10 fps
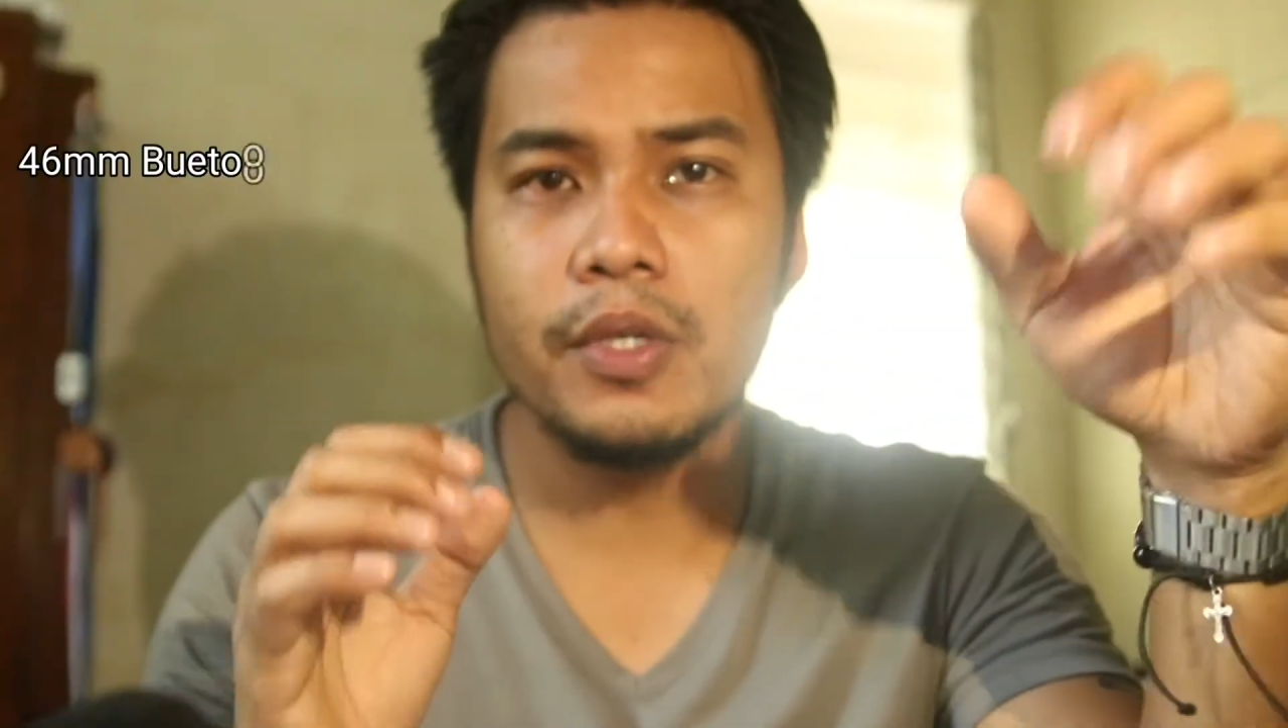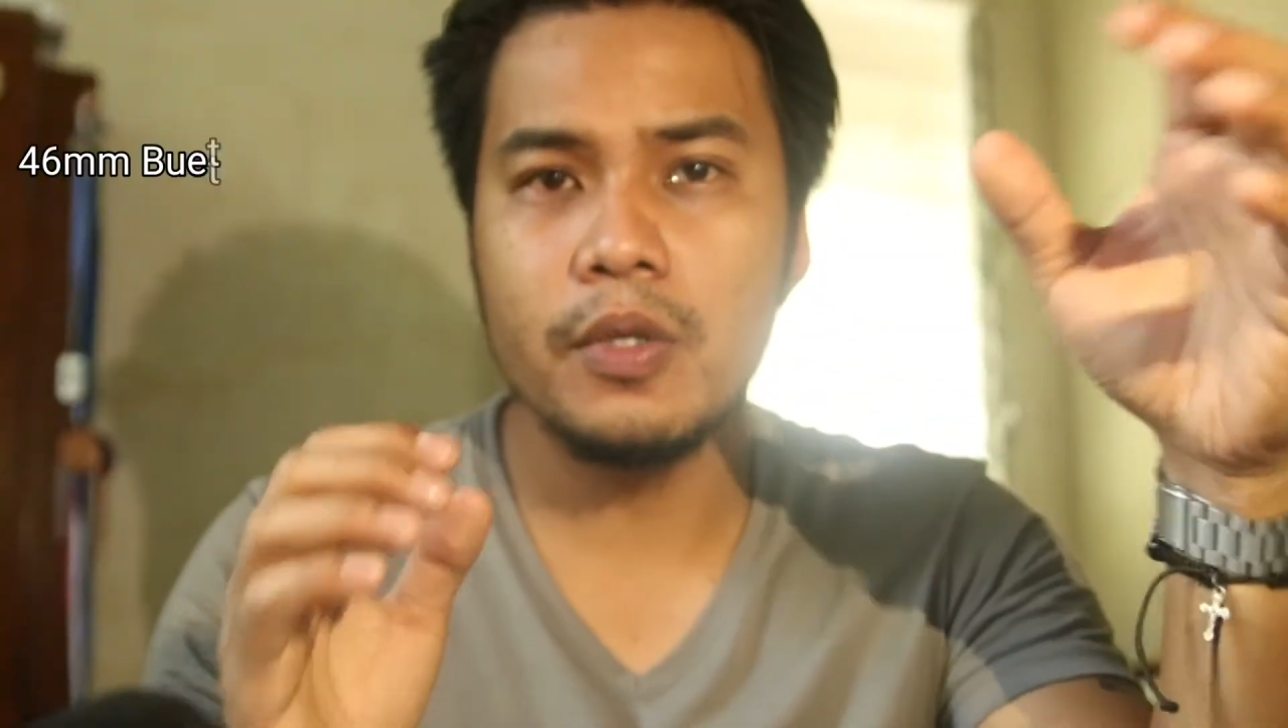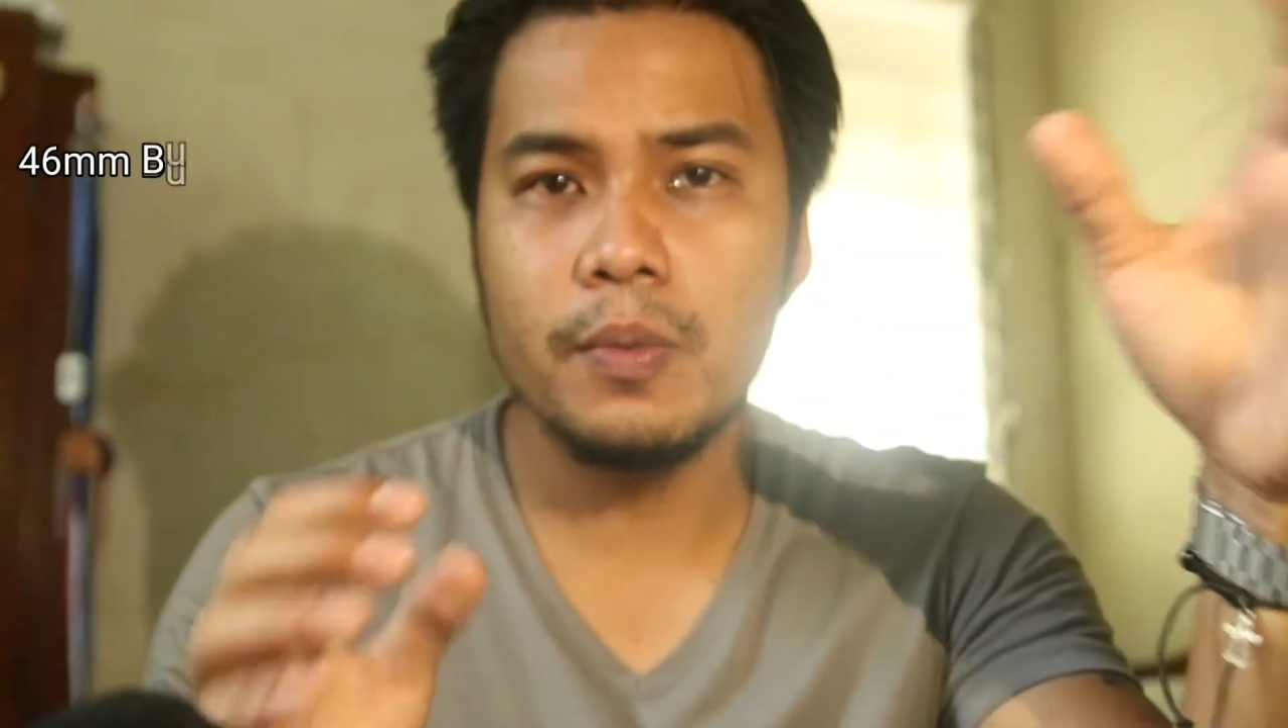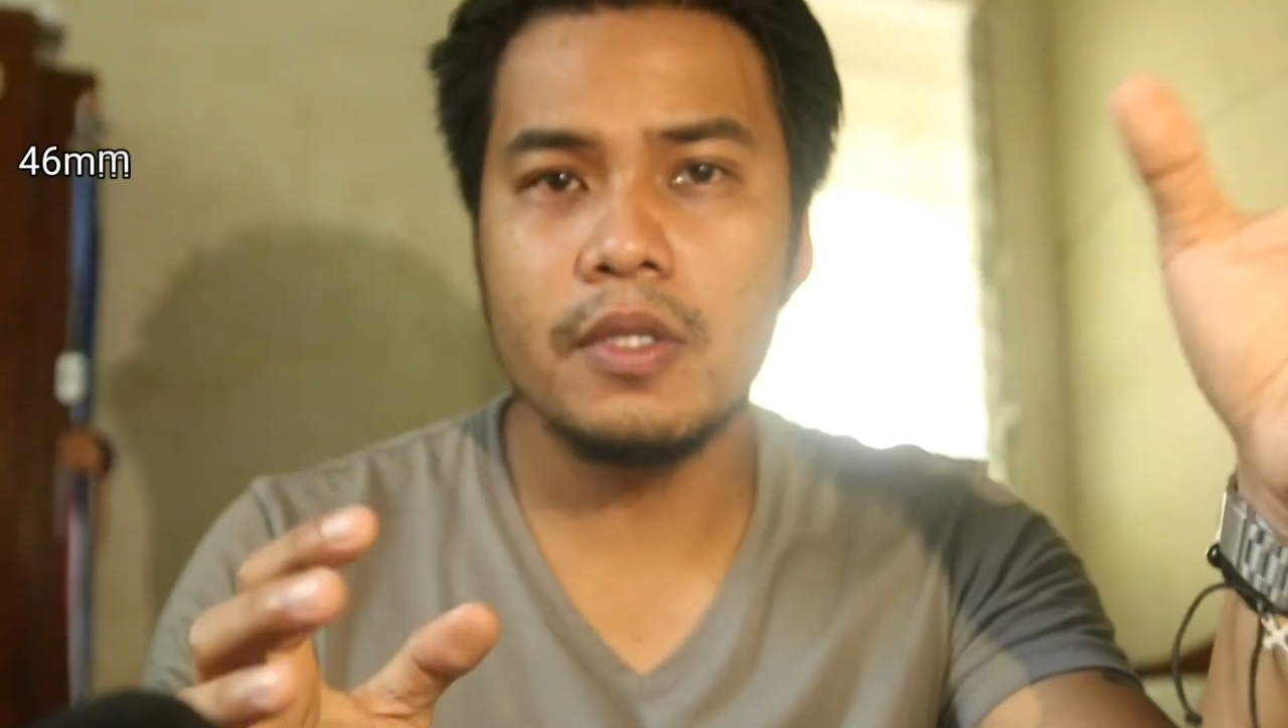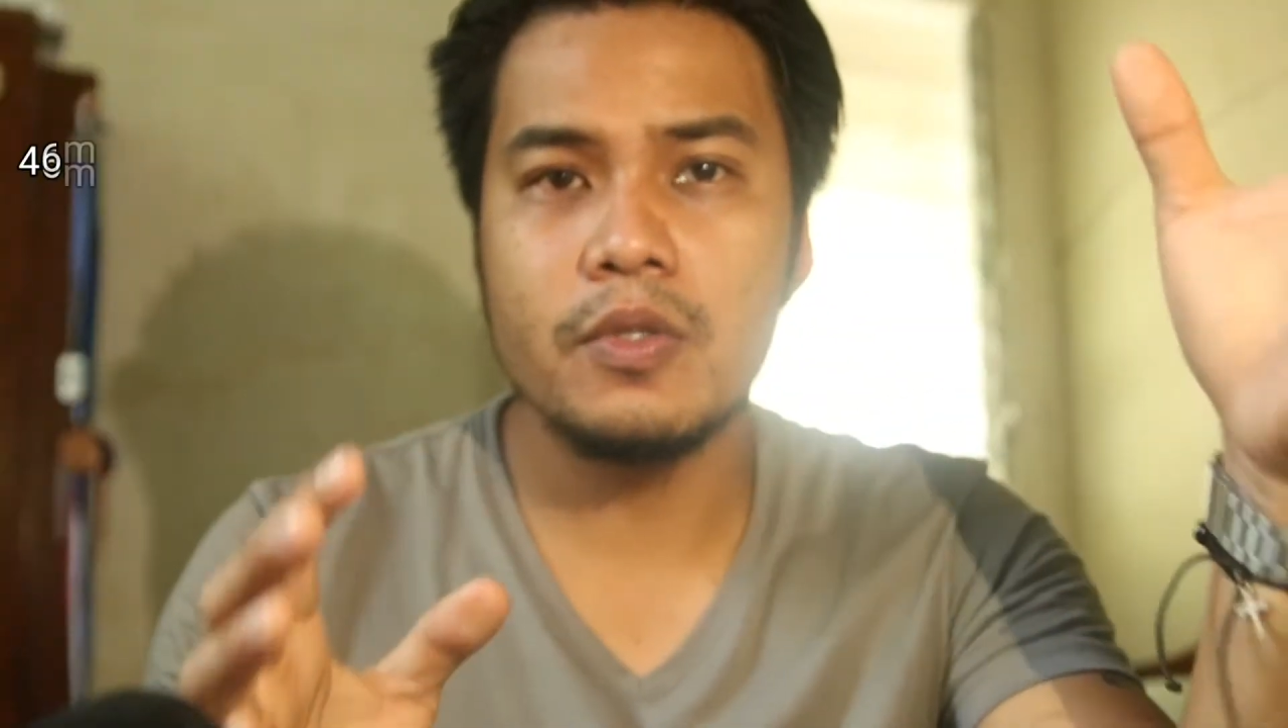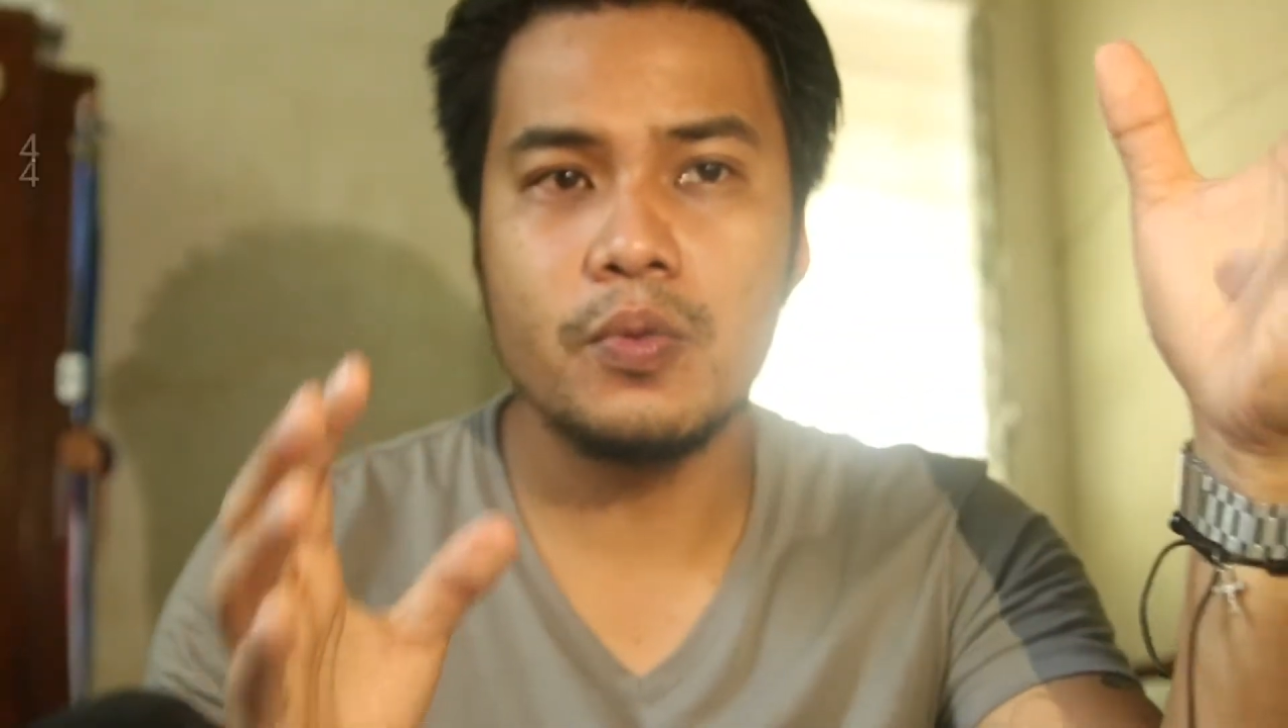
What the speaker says: recommend